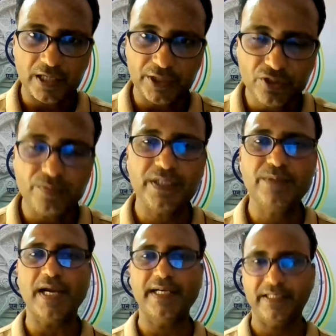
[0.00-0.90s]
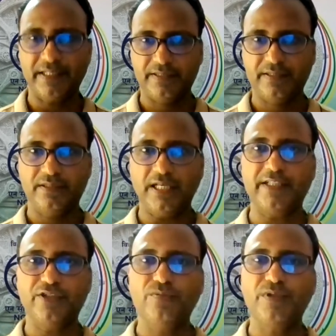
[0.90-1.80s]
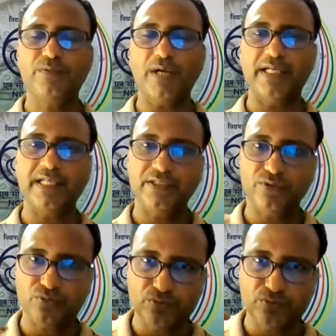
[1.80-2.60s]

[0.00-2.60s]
innovative ideas. That innovative idea you